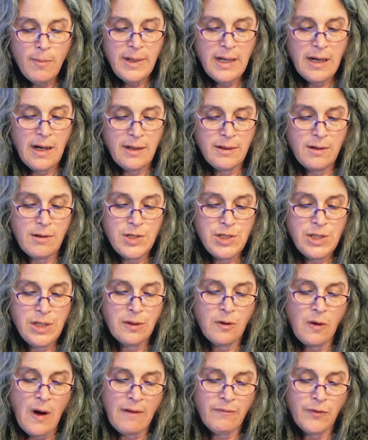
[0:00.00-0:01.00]
beyond our
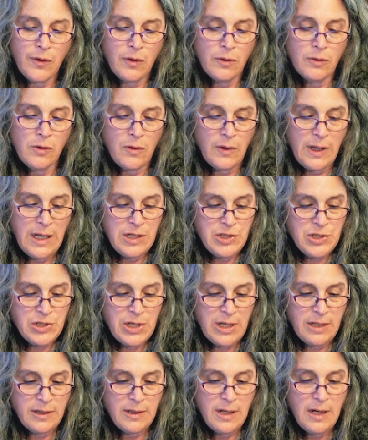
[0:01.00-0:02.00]
geographical
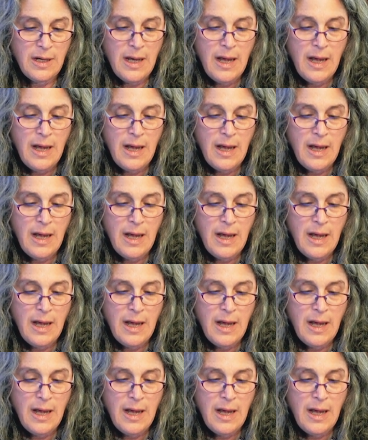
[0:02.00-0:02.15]
location.